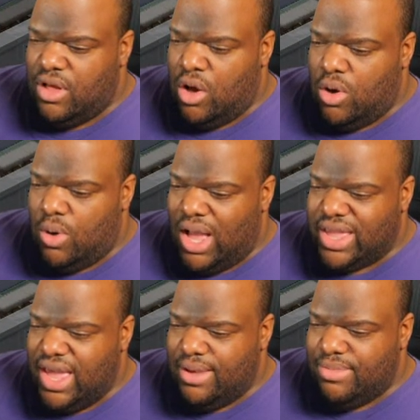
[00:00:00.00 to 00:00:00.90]
Oh, I
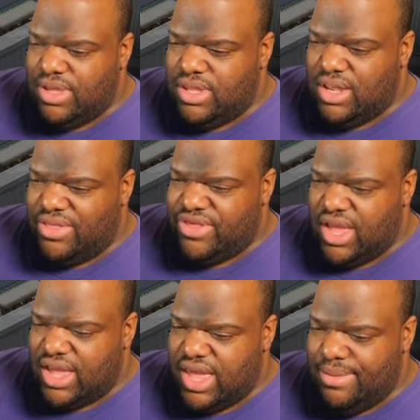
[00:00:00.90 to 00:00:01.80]
came in. I
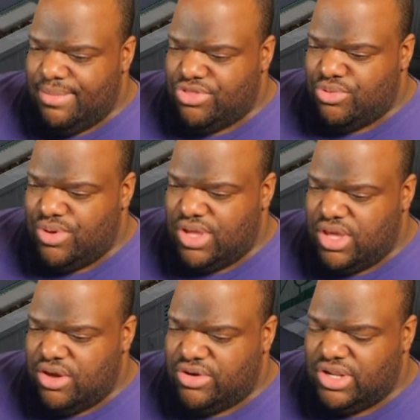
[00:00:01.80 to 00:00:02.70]
think I came in
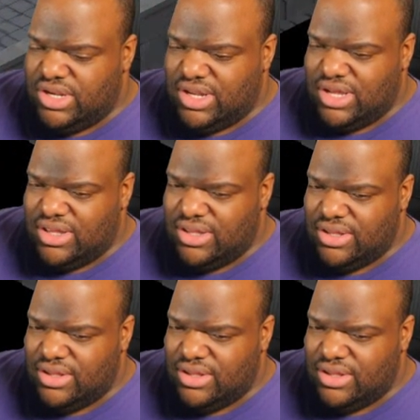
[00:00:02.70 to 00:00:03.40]
through here, didn't I?